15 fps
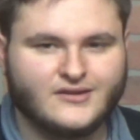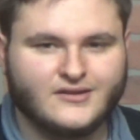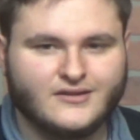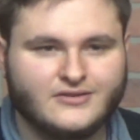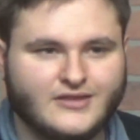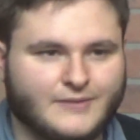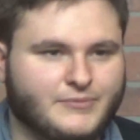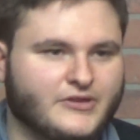
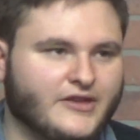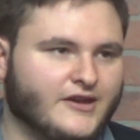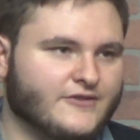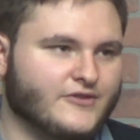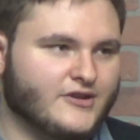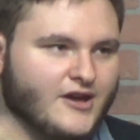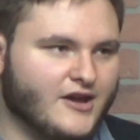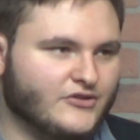That'd be like if a
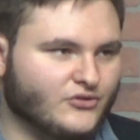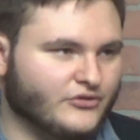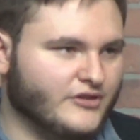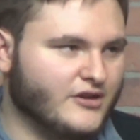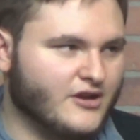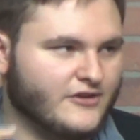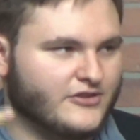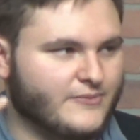guy's holding a
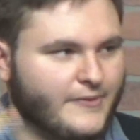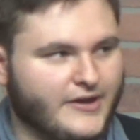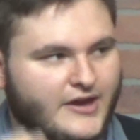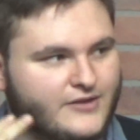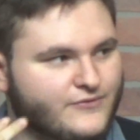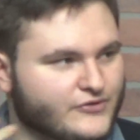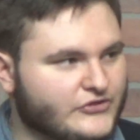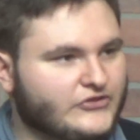gun to my head
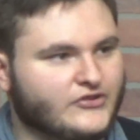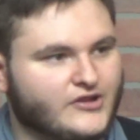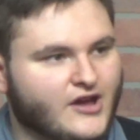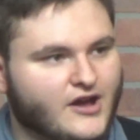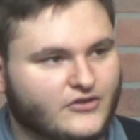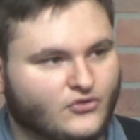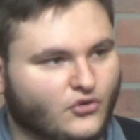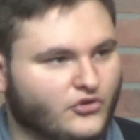versus a guy's
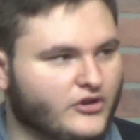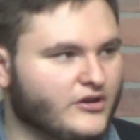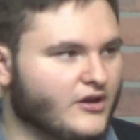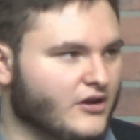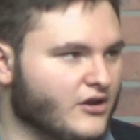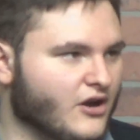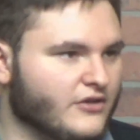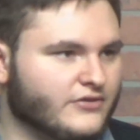holding a
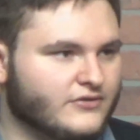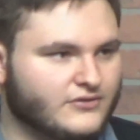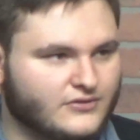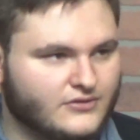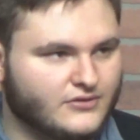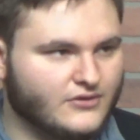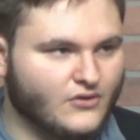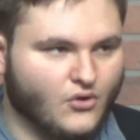gun,
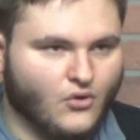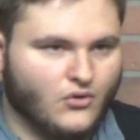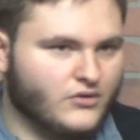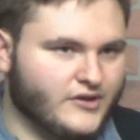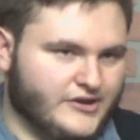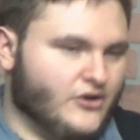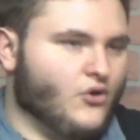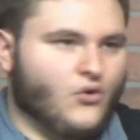
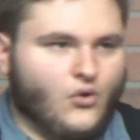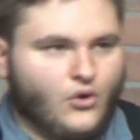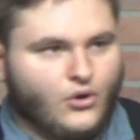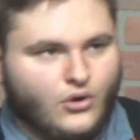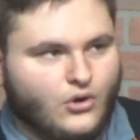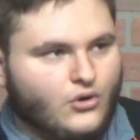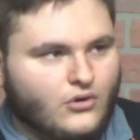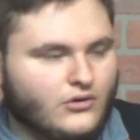like,
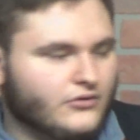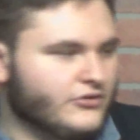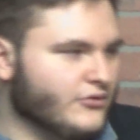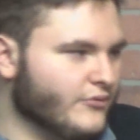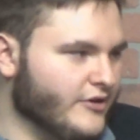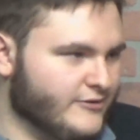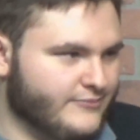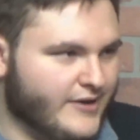all the
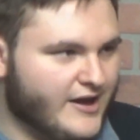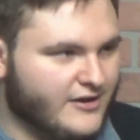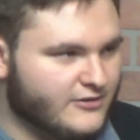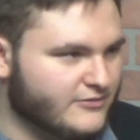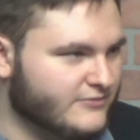way back in